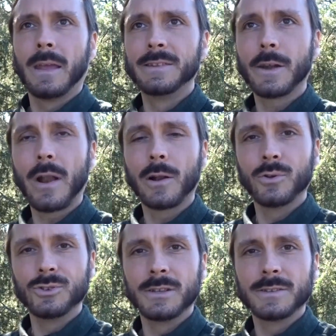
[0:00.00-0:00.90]
integral
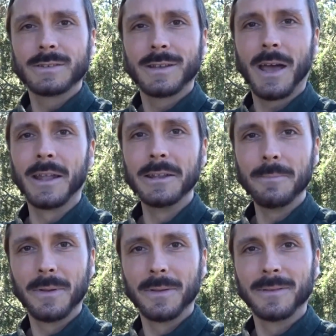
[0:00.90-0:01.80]
conscience and
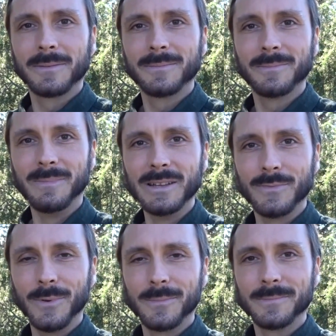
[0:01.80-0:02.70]
deep,
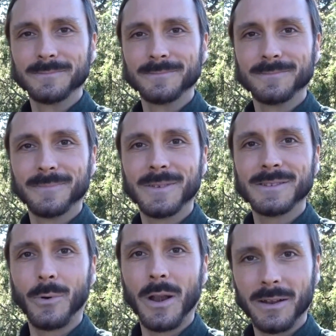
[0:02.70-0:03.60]
blissful
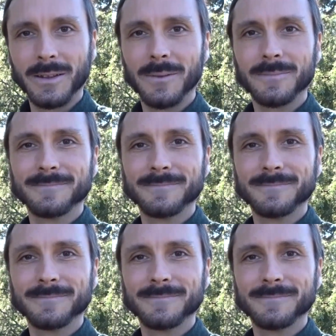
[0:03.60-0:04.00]
serenity.